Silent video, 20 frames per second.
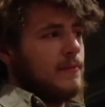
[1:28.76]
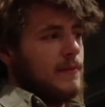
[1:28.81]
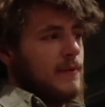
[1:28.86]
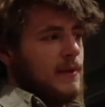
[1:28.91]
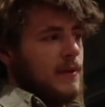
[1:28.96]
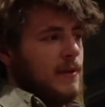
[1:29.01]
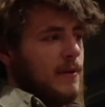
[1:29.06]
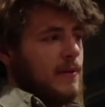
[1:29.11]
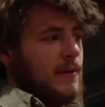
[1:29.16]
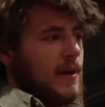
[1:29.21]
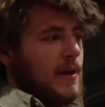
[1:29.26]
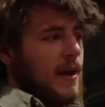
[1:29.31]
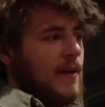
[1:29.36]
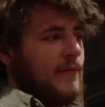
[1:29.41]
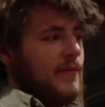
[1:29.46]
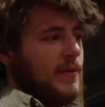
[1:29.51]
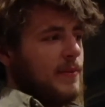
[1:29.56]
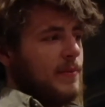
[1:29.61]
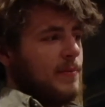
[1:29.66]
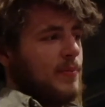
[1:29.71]
You know, I
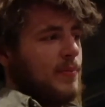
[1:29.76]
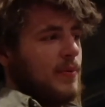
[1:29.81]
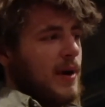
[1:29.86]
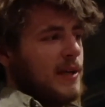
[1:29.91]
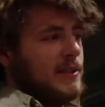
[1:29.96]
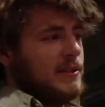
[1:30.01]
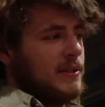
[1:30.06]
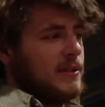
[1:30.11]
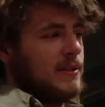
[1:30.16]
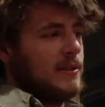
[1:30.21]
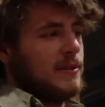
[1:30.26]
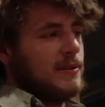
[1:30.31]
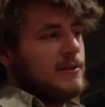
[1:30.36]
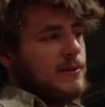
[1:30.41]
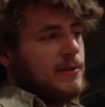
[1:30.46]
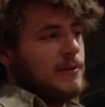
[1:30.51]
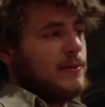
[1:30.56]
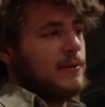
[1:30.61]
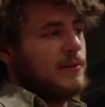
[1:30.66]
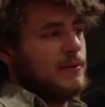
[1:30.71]
feel pressure
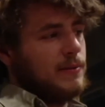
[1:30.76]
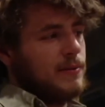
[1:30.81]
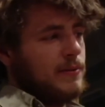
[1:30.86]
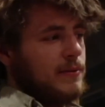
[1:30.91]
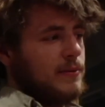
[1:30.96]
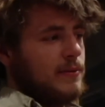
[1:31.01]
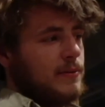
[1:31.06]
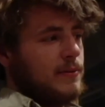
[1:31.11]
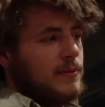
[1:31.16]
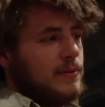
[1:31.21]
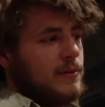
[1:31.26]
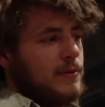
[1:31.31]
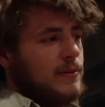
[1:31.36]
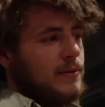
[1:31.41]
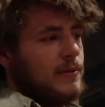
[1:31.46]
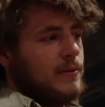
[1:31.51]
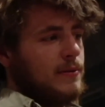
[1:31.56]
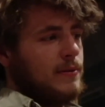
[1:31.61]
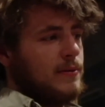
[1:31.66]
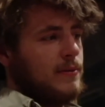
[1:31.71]

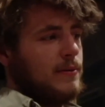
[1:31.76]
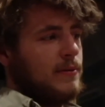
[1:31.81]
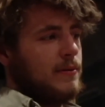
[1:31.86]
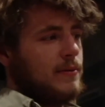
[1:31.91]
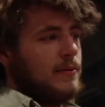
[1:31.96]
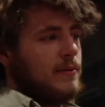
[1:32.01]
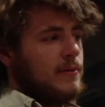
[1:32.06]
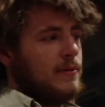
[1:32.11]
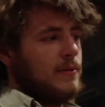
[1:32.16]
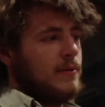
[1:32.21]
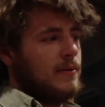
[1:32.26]
to